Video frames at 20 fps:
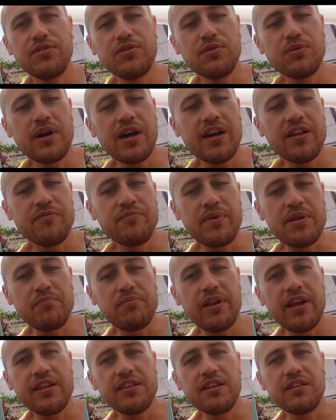who had been
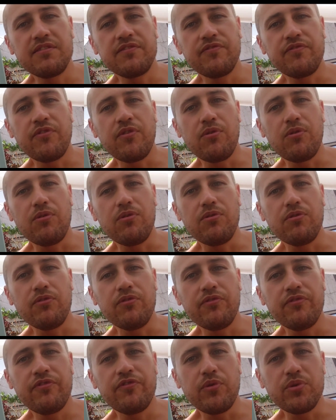playing this
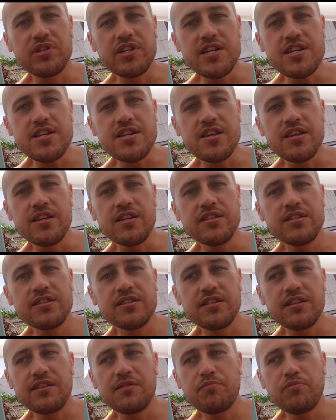for 14
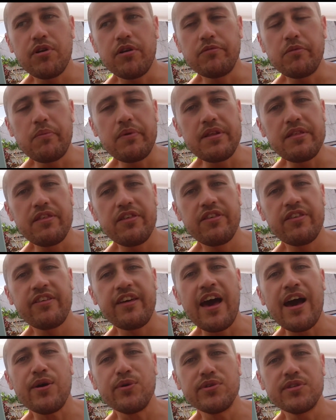years, probably
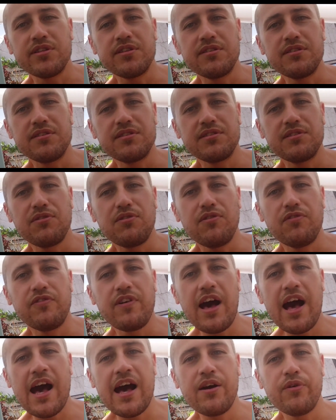thousands
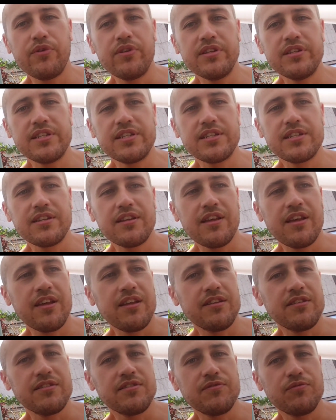of hours,
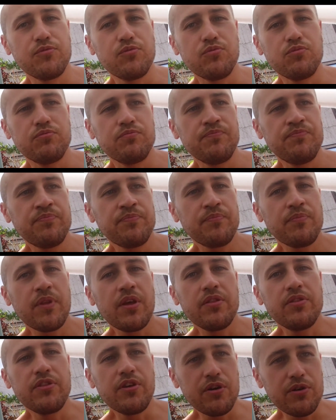and
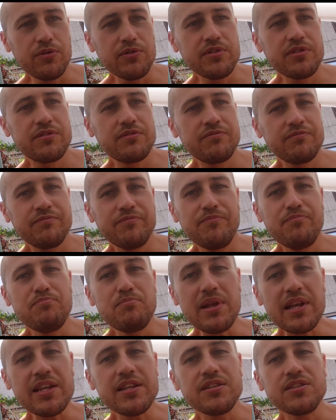those
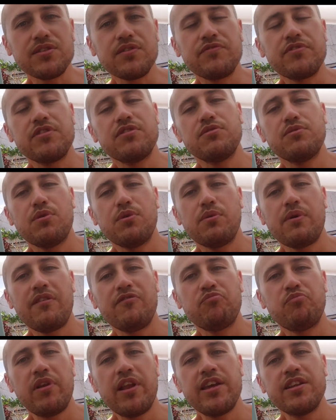millions of you who
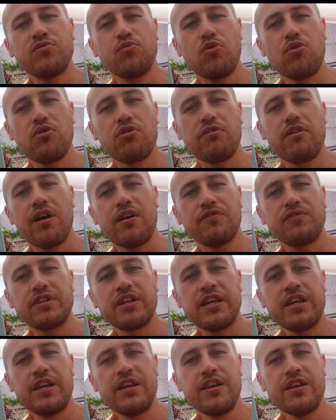have played
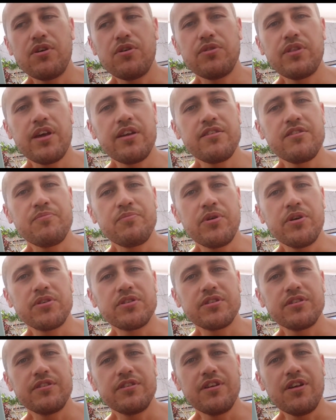Warcraft know that you
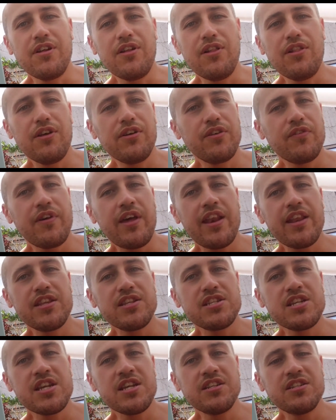put a lot of
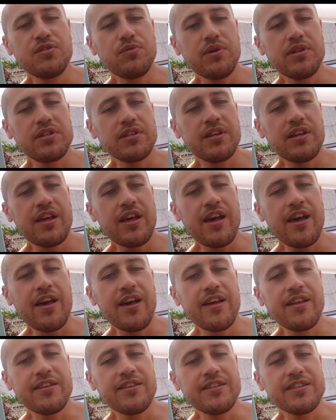energy into it,
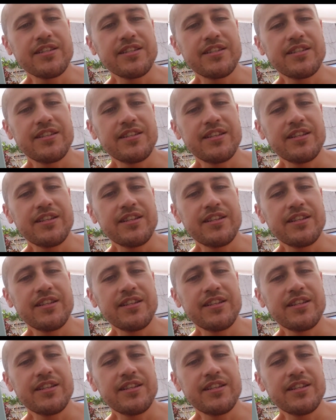and